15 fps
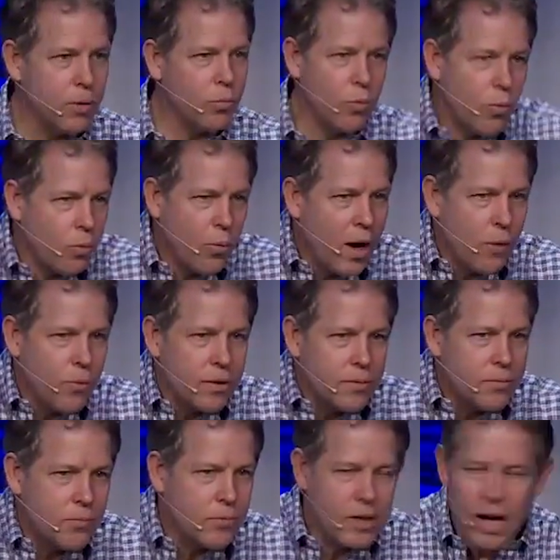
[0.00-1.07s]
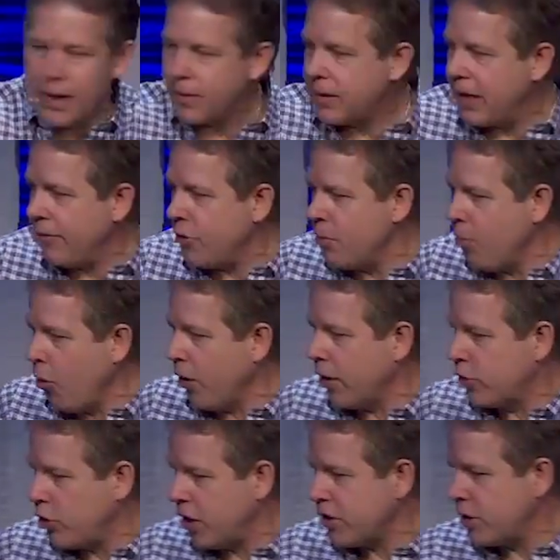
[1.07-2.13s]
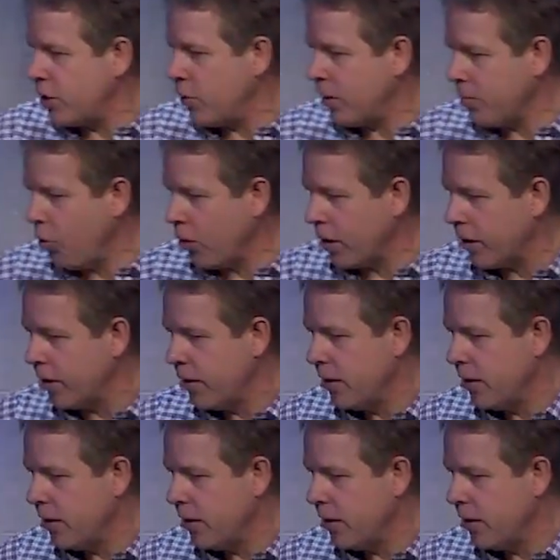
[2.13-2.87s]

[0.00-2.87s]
Why would God give you more and trust you with more?